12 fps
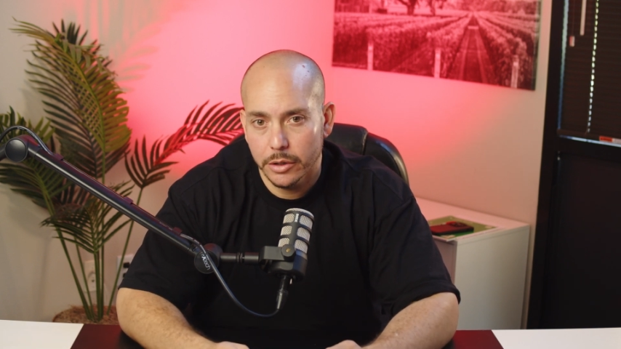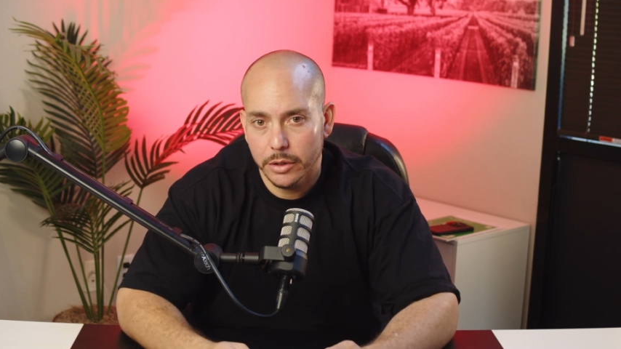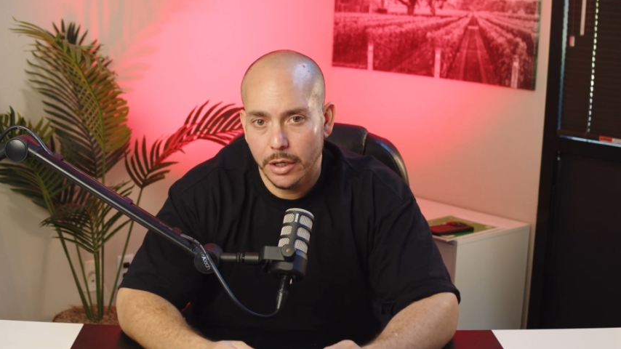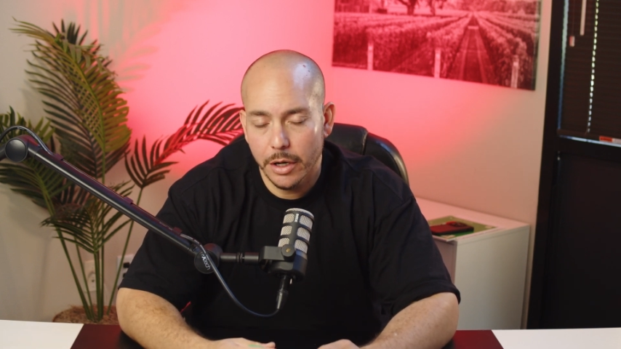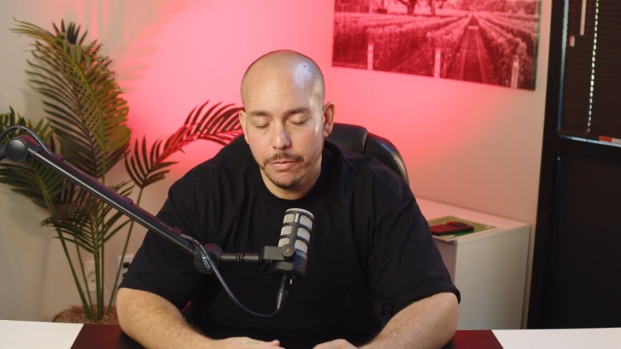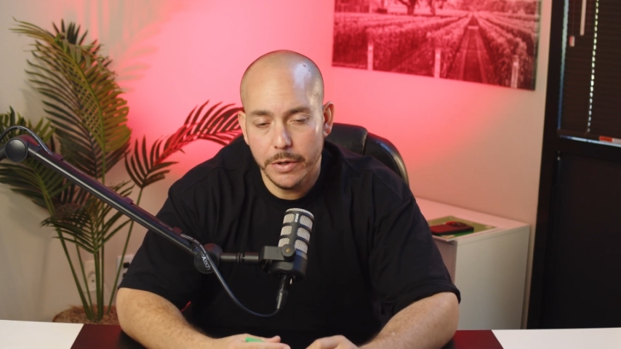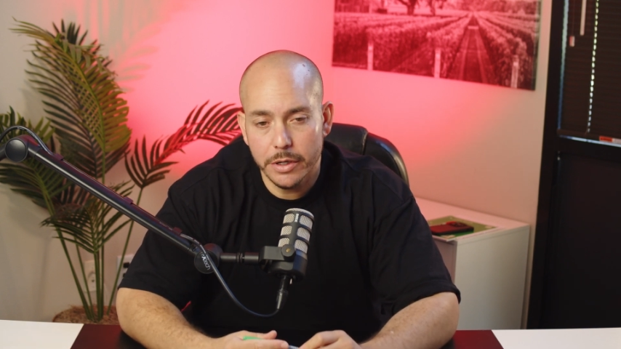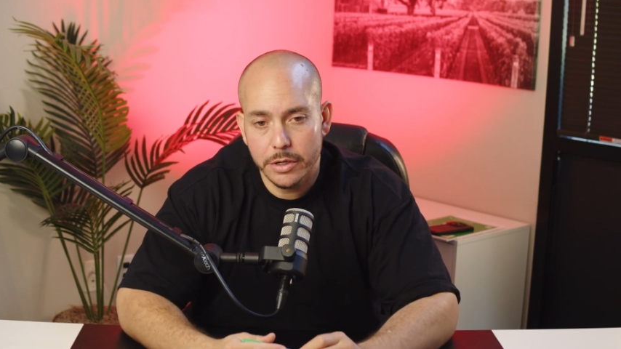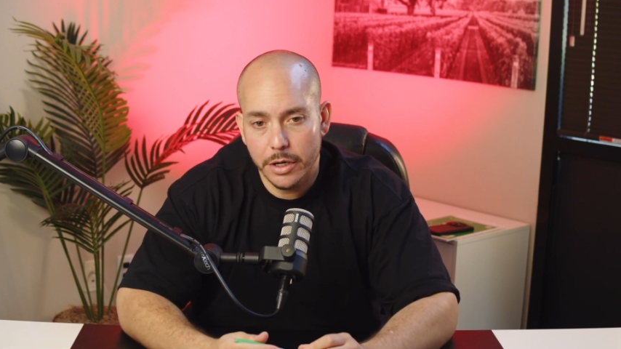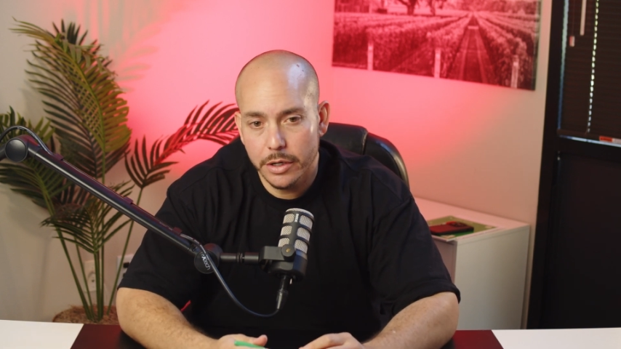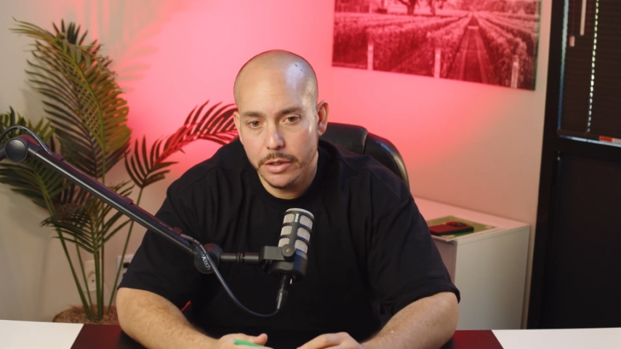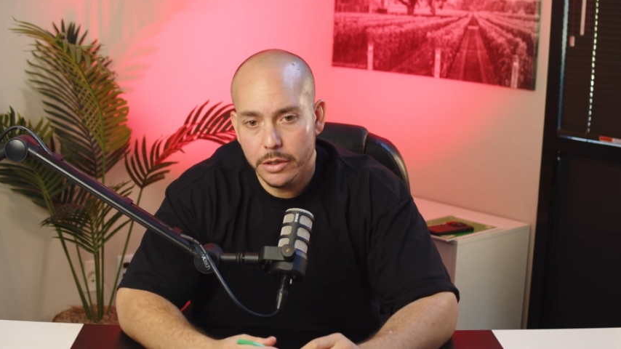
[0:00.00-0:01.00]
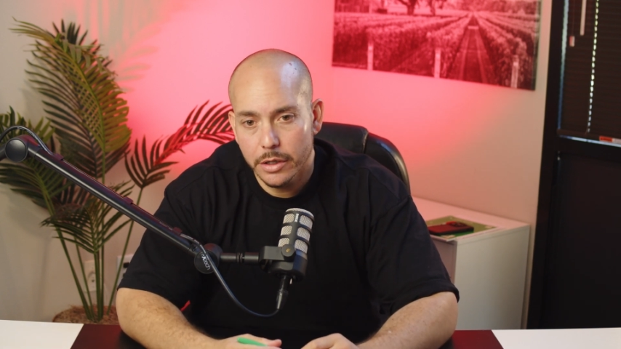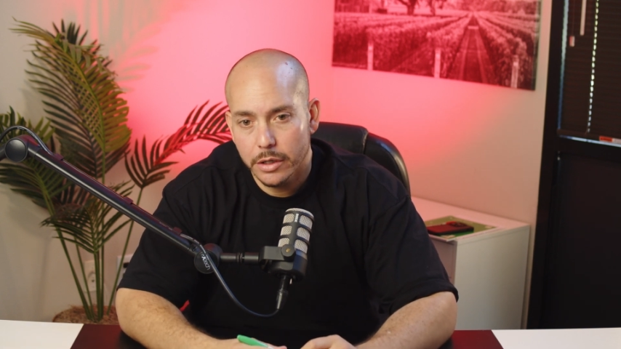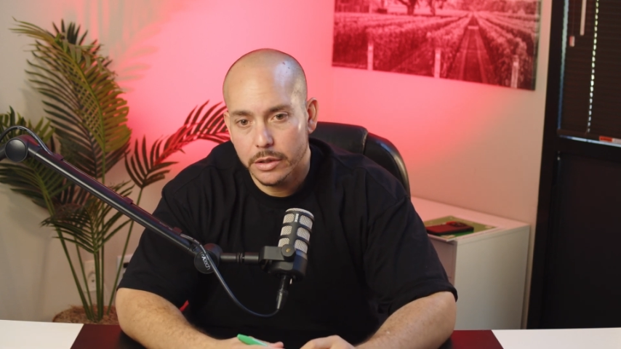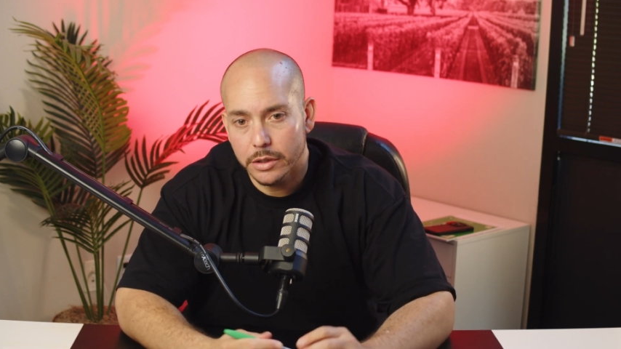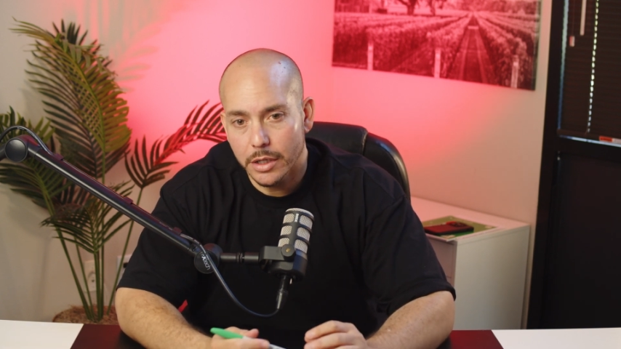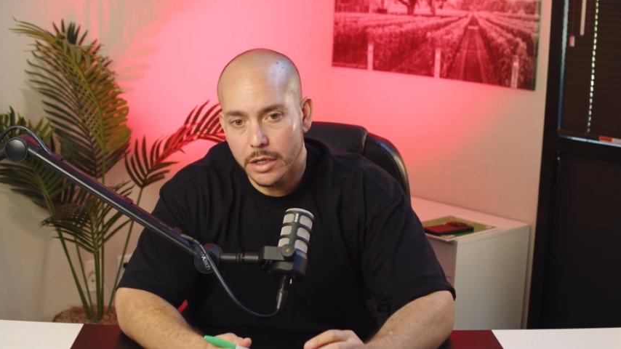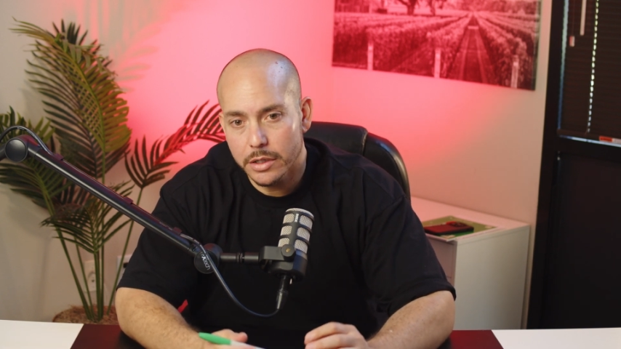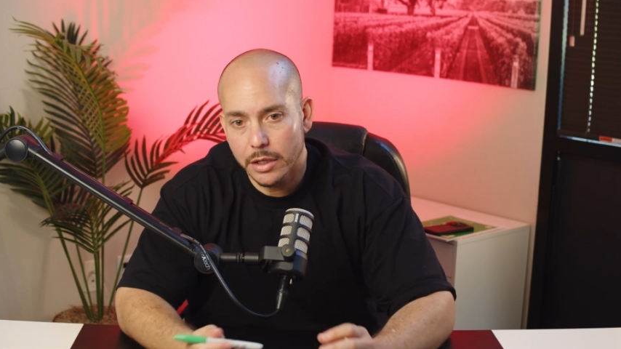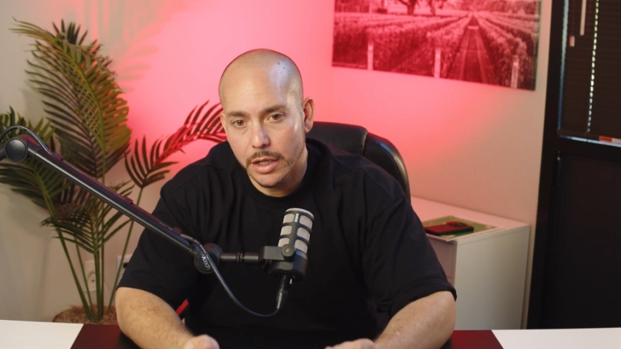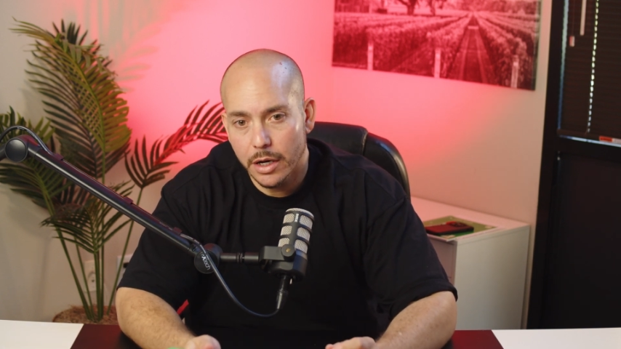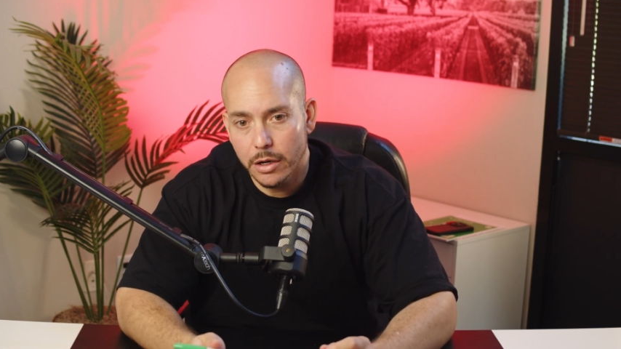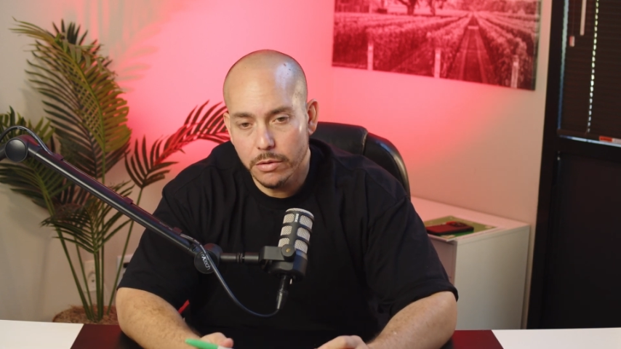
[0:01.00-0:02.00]
Now, FHA does
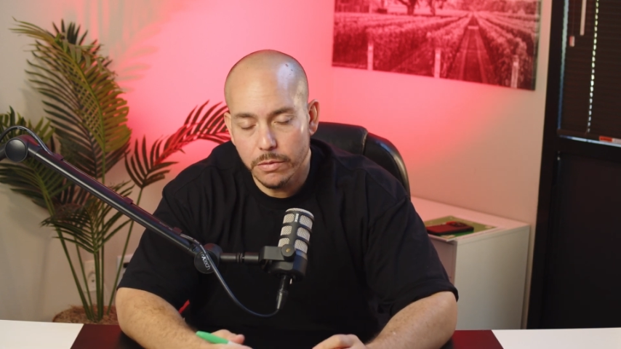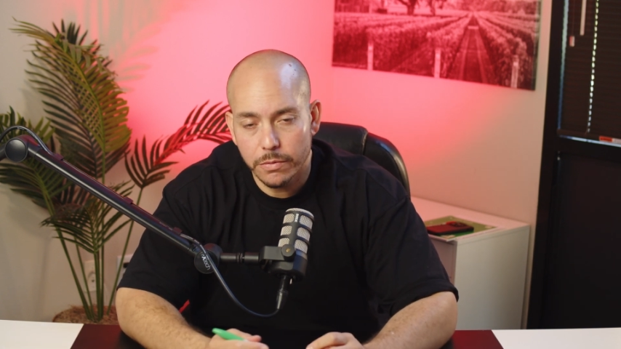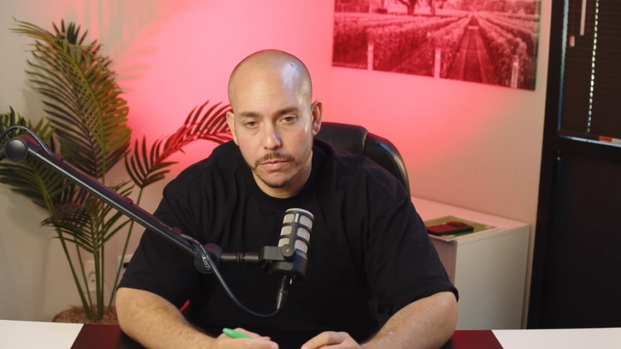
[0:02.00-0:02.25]
allow